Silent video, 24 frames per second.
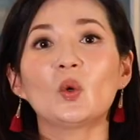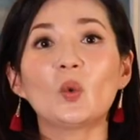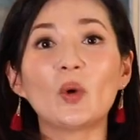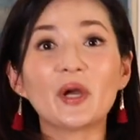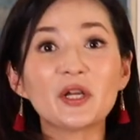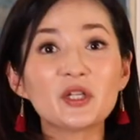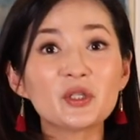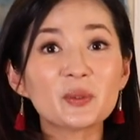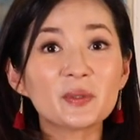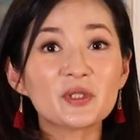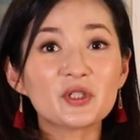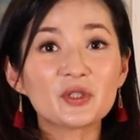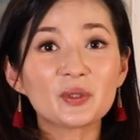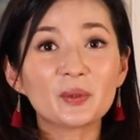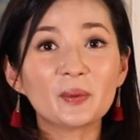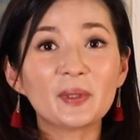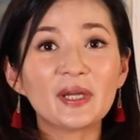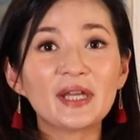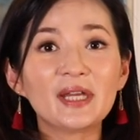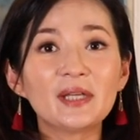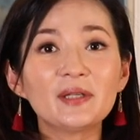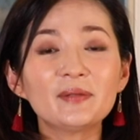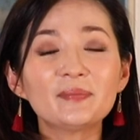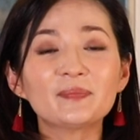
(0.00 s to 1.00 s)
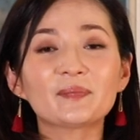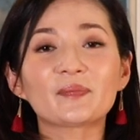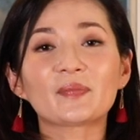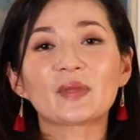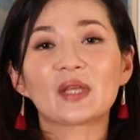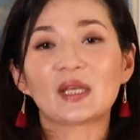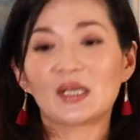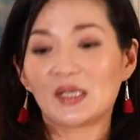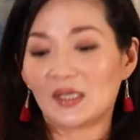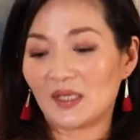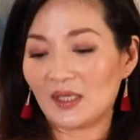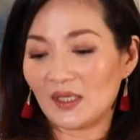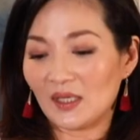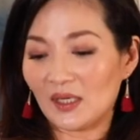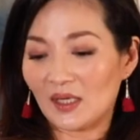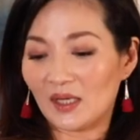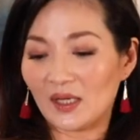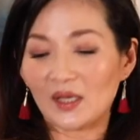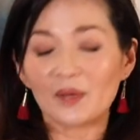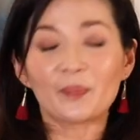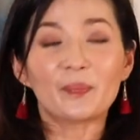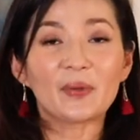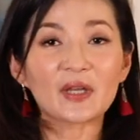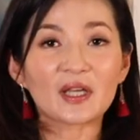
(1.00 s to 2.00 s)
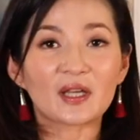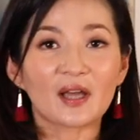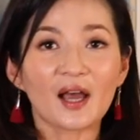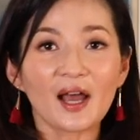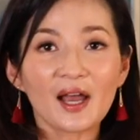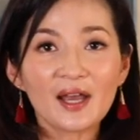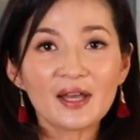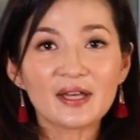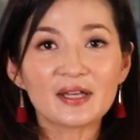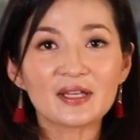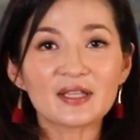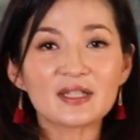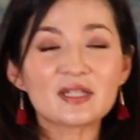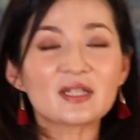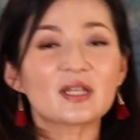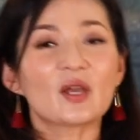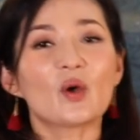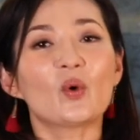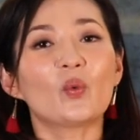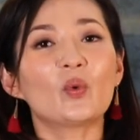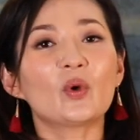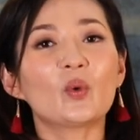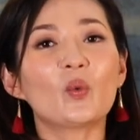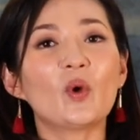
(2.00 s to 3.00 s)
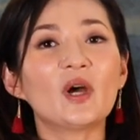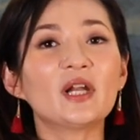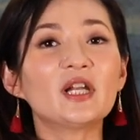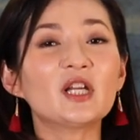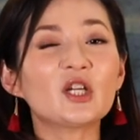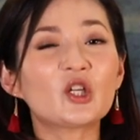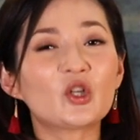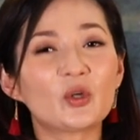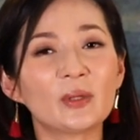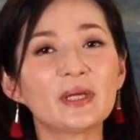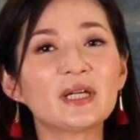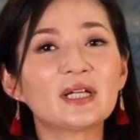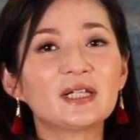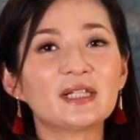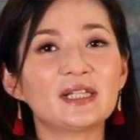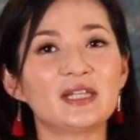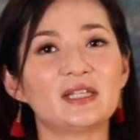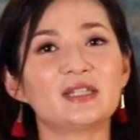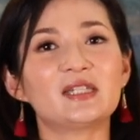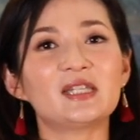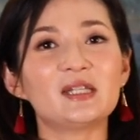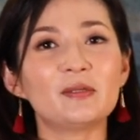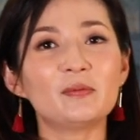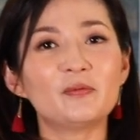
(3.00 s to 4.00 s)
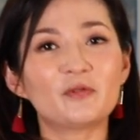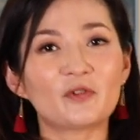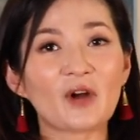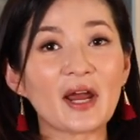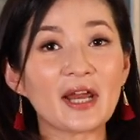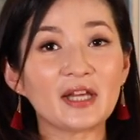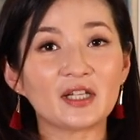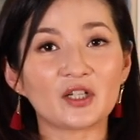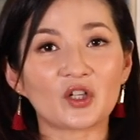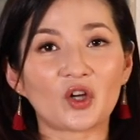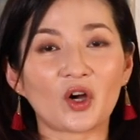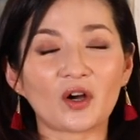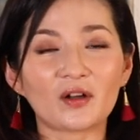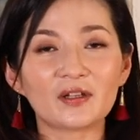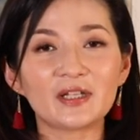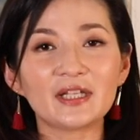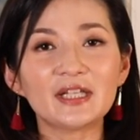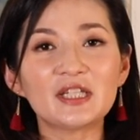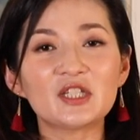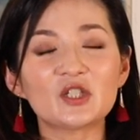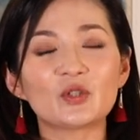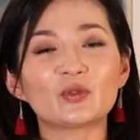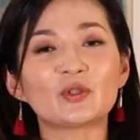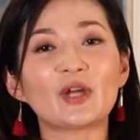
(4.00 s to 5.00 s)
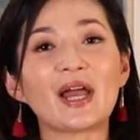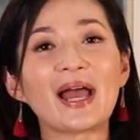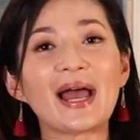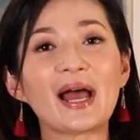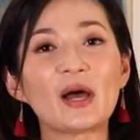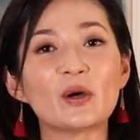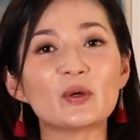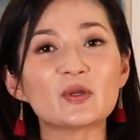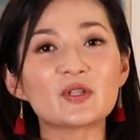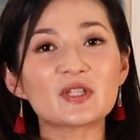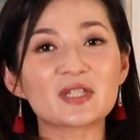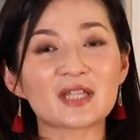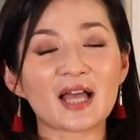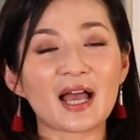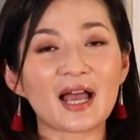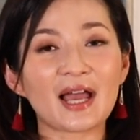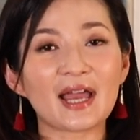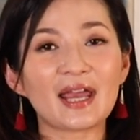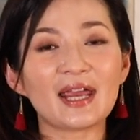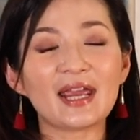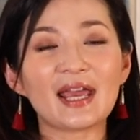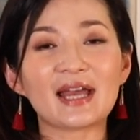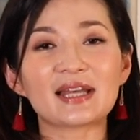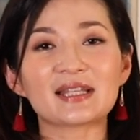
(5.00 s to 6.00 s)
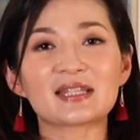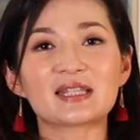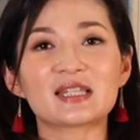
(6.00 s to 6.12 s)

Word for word: Why do we do it? Because we wanna quickly deep fry the garlic so the outside has